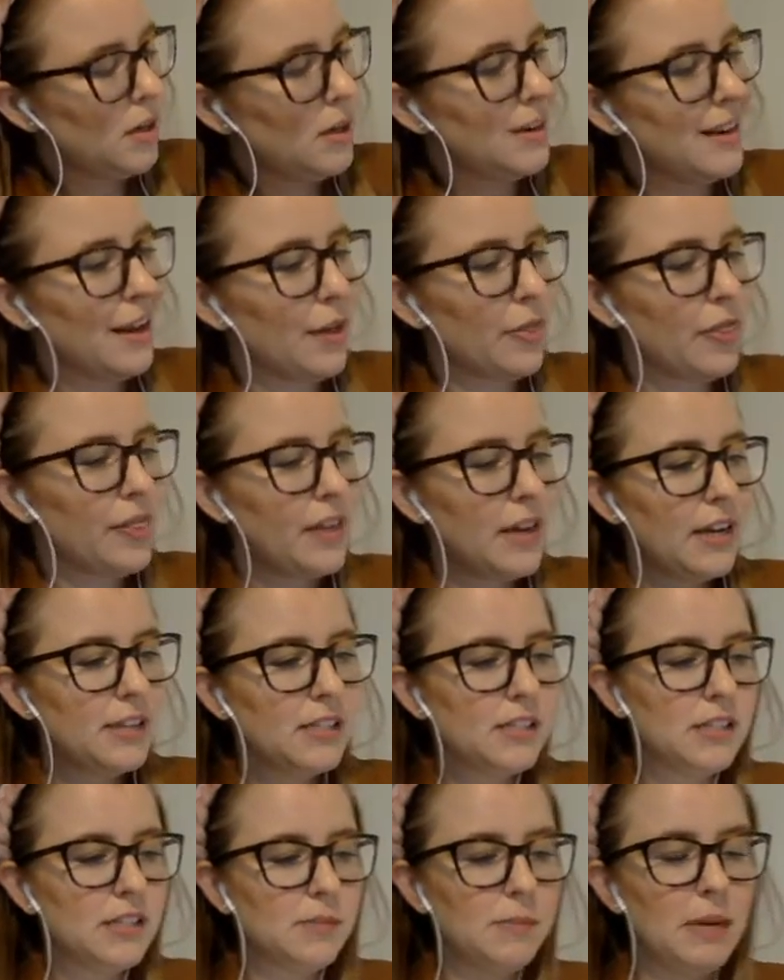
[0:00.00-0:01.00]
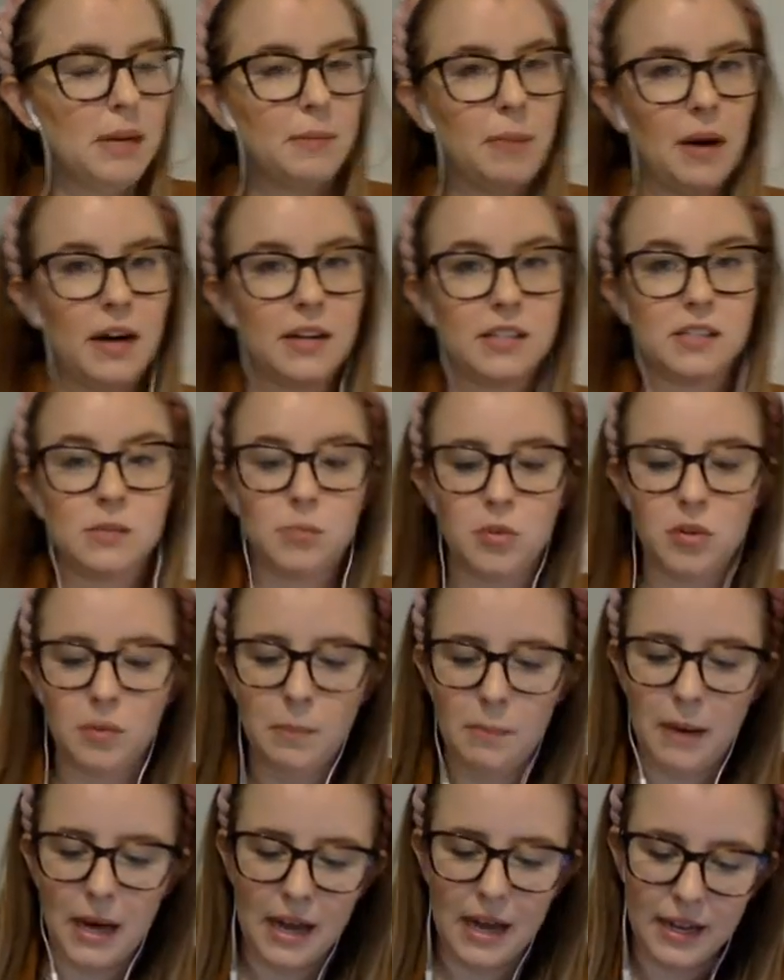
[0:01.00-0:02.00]
Now this is made possible
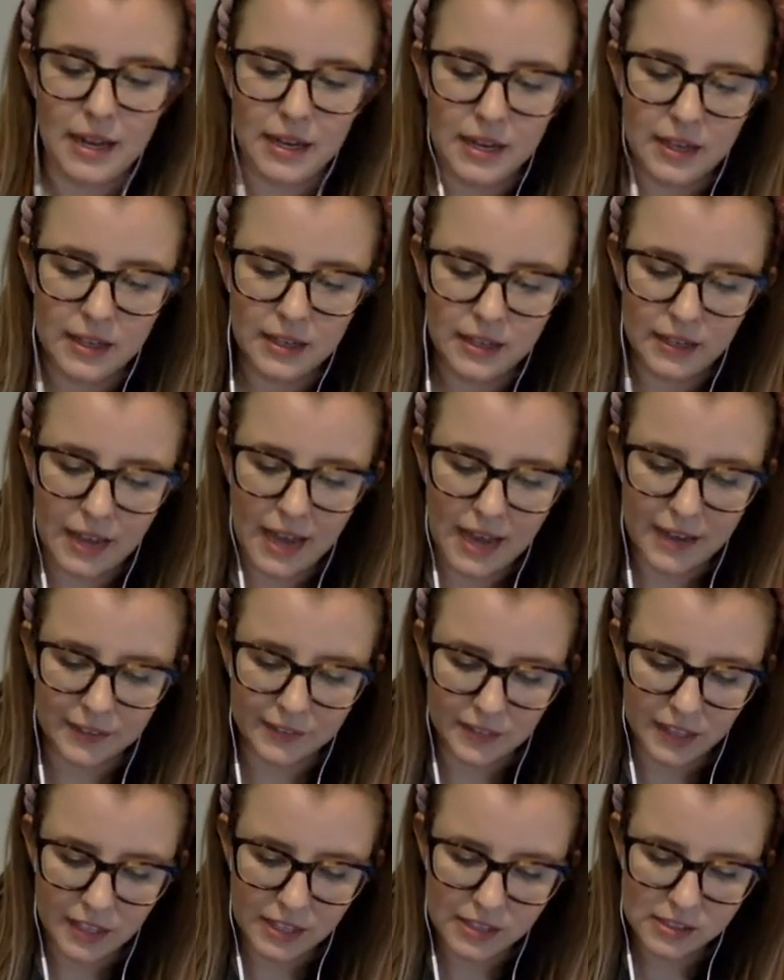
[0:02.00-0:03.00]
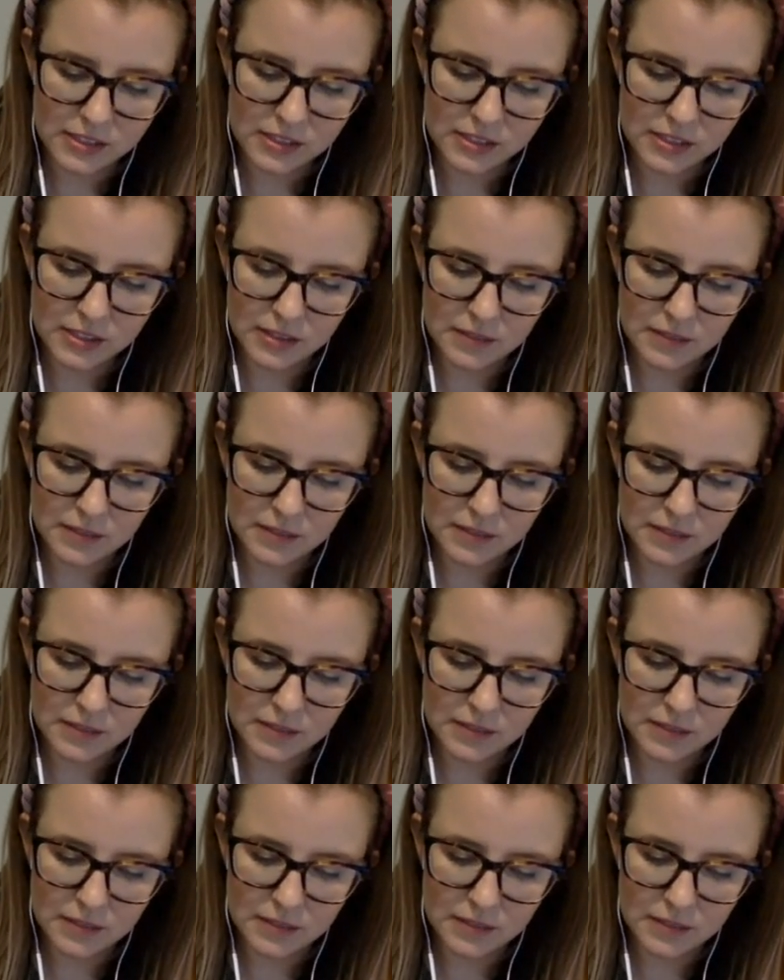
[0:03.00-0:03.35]
by catalase.